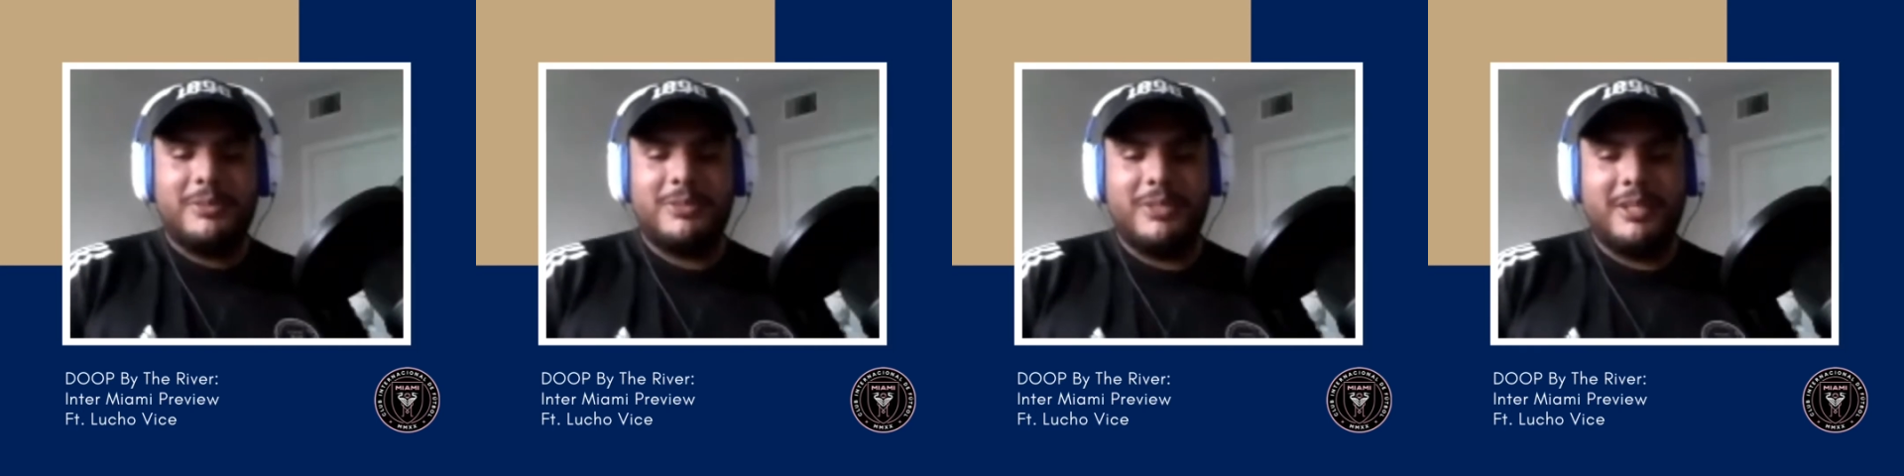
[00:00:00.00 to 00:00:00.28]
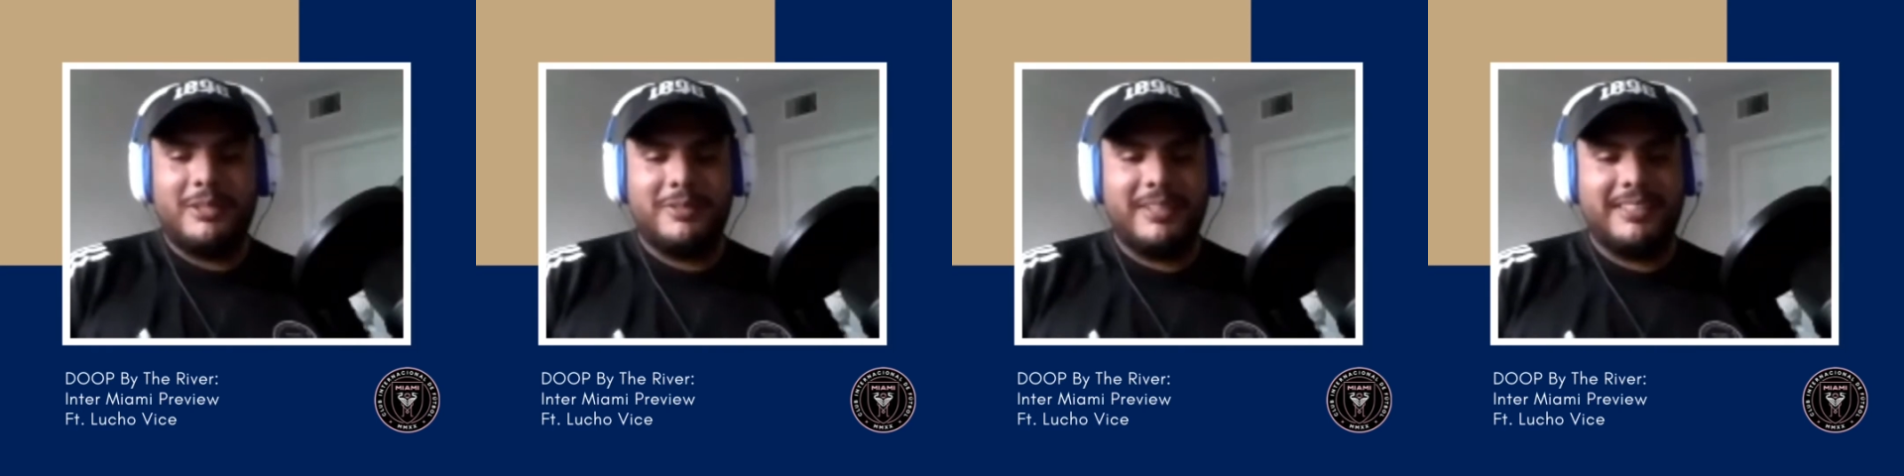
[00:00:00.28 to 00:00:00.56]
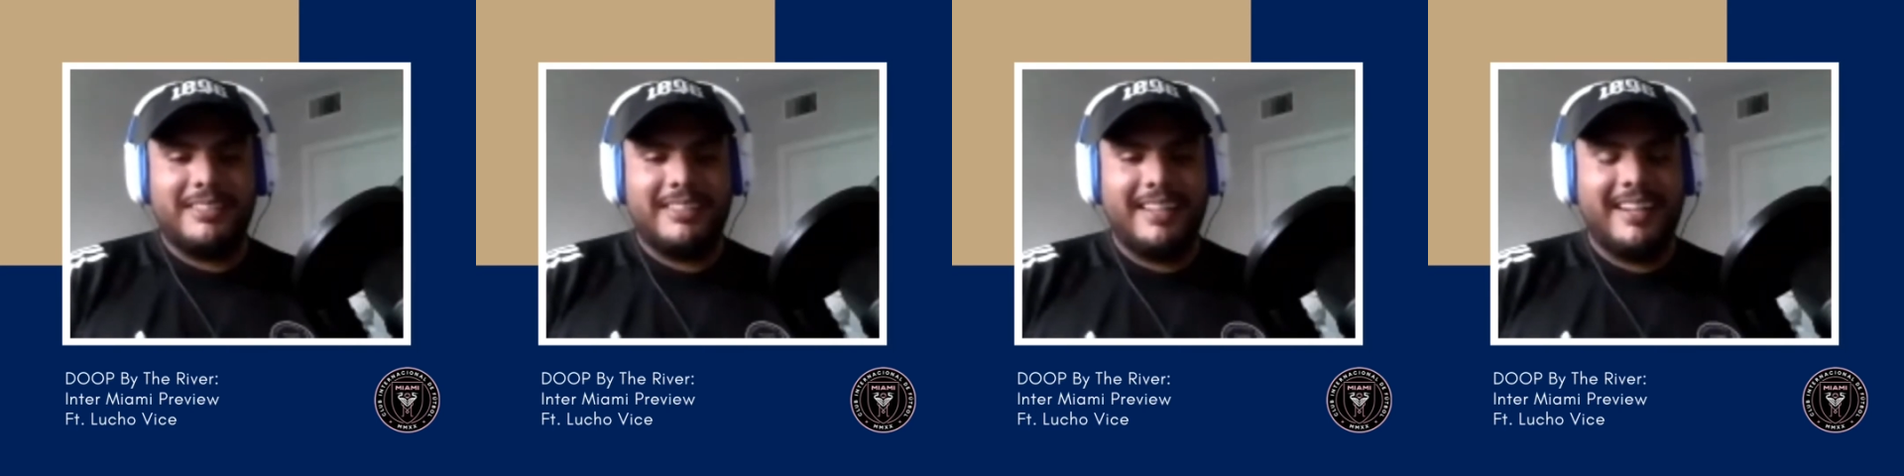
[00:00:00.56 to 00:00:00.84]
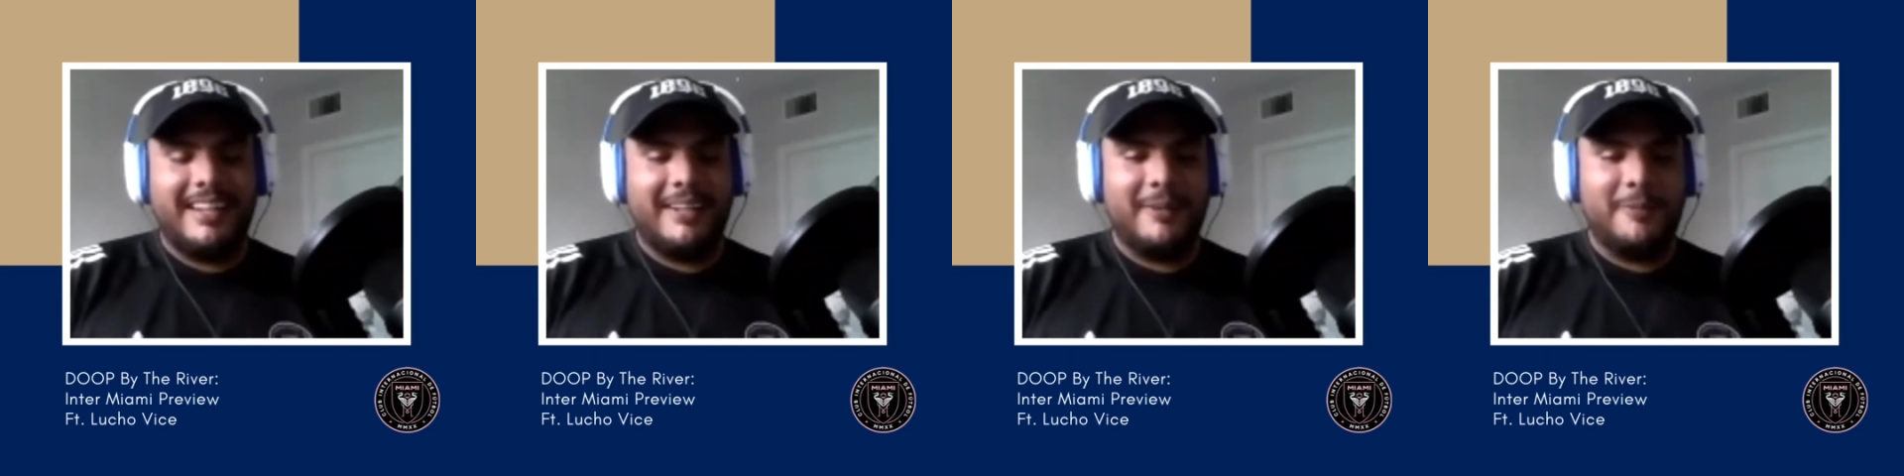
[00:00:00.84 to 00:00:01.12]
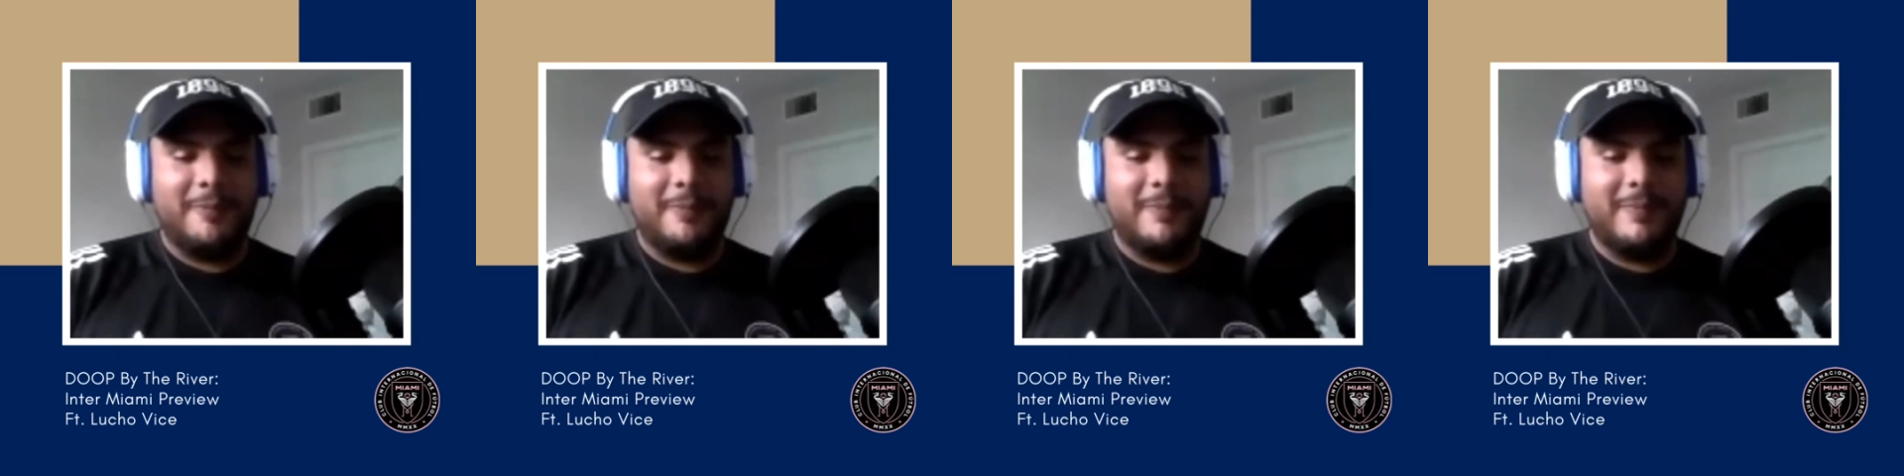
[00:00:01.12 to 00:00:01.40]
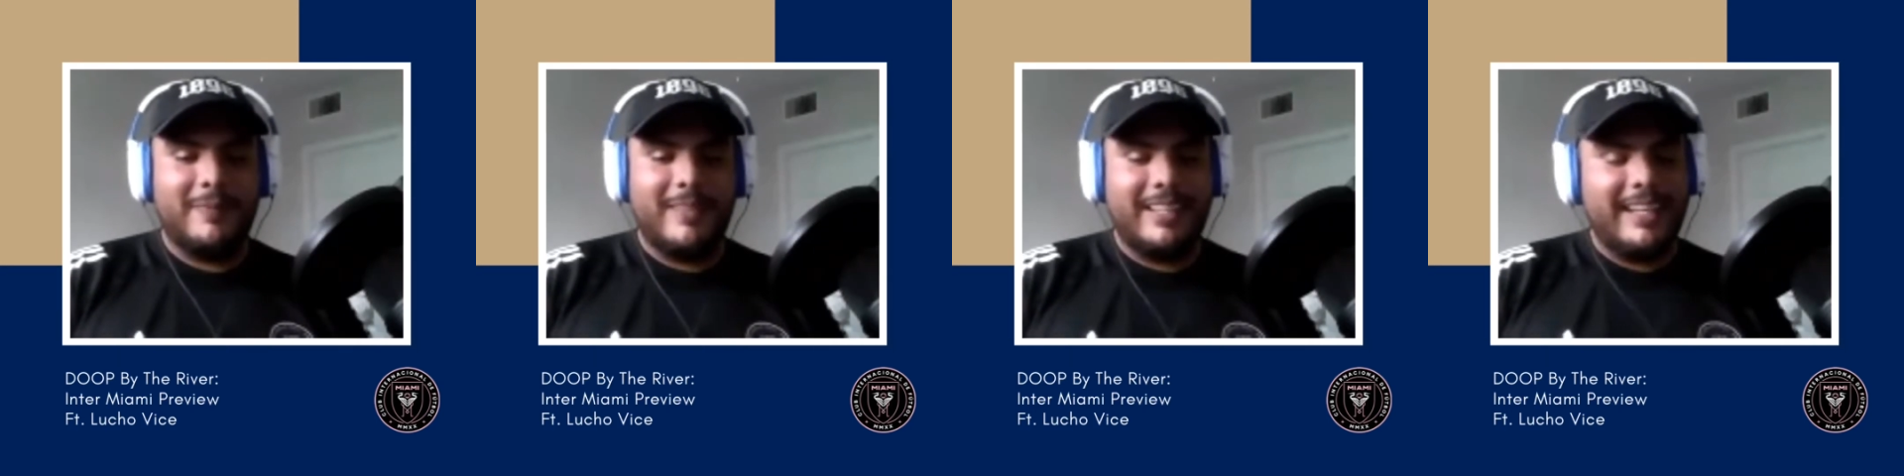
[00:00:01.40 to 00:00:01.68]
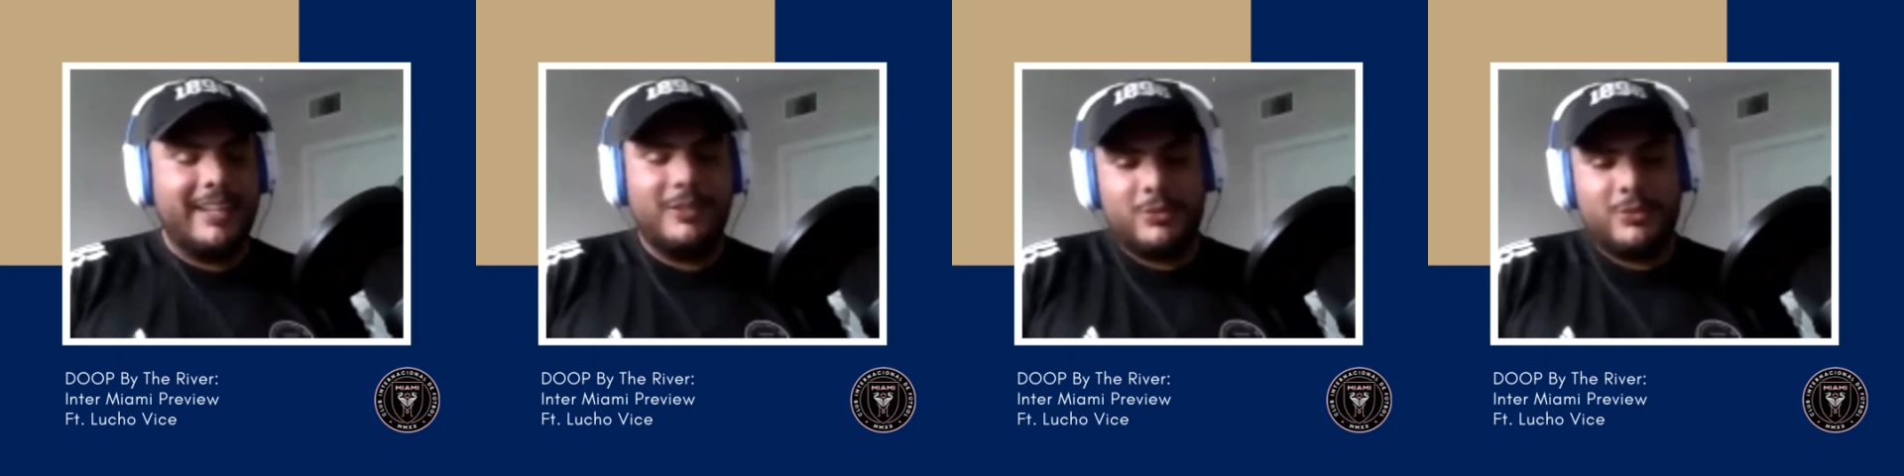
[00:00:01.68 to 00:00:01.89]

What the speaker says: soccer friends. And yeah,